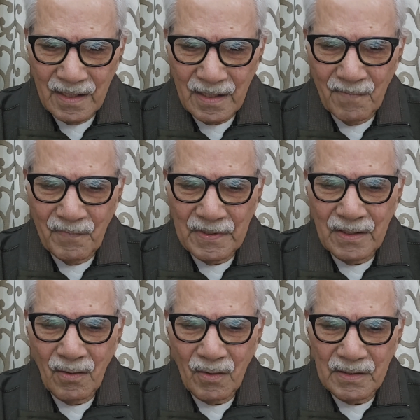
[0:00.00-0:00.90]
company
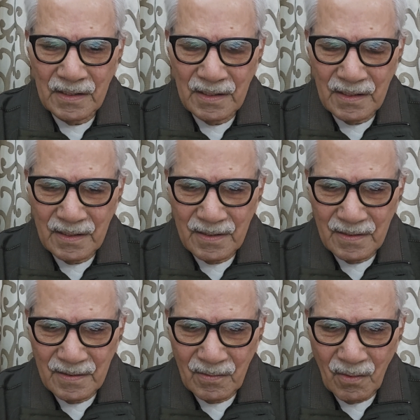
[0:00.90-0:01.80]
or
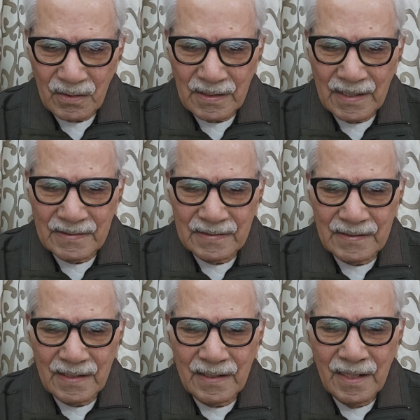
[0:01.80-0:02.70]
the
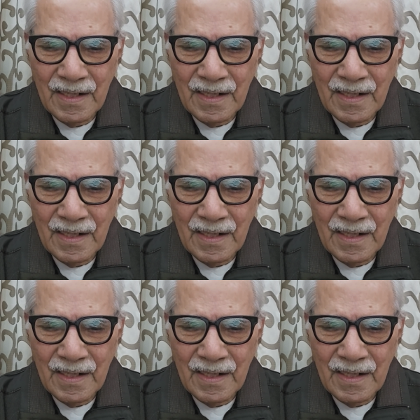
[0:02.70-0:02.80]
organization,